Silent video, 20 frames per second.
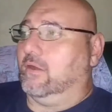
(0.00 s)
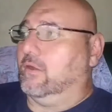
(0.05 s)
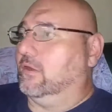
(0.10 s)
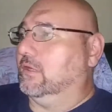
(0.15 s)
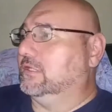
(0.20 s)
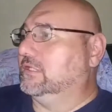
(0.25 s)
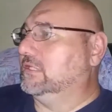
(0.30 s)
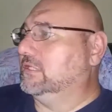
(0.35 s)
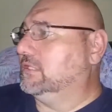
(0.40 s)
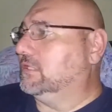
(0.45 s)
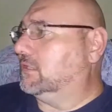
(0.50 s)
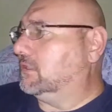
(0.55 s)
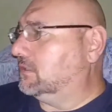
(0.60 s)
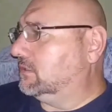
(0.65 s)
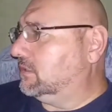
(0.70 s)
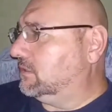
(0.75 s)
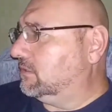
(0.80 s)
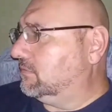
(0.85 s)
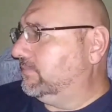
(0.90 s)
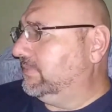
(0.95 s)
It's still a
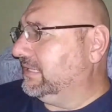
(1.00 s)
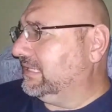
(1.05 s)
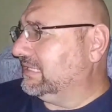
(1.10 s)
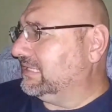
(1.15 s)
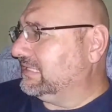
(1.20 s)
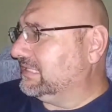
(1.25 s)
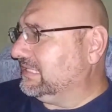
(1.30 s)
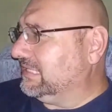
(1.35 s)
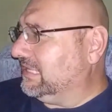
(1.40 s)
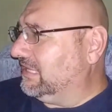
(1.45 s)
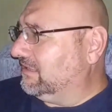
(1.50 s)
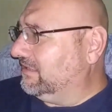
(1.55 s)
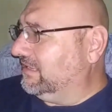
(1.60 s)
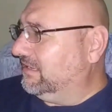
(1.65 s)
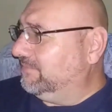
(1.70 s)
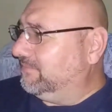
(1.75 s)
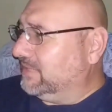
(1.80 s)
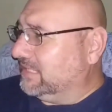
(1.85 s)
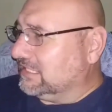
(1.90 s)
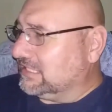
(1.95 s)
little bit cloudy,
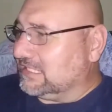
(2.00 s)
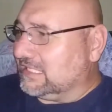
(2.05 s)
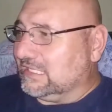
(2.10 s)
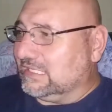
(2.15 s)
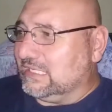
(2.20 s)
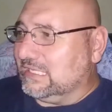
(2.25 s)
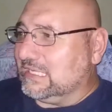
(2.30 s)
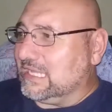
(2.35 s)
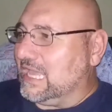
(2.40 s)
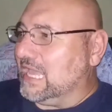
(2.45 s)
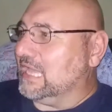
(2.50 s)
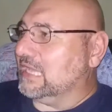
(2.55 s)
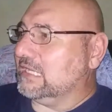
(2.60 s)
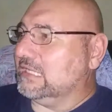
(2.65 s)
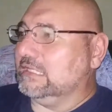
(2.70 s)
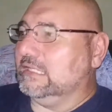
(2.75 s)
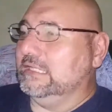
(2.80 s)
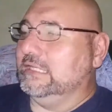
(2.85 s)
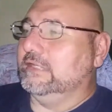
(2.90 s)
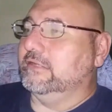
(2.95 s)
but it's a lot
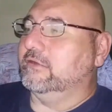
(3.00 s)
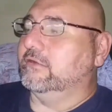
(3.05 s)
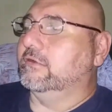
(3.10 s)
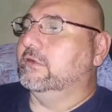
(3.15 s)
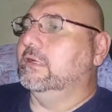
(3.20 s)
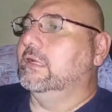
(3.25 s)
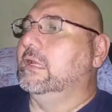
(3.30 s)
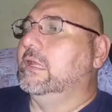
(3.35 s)
cleaner.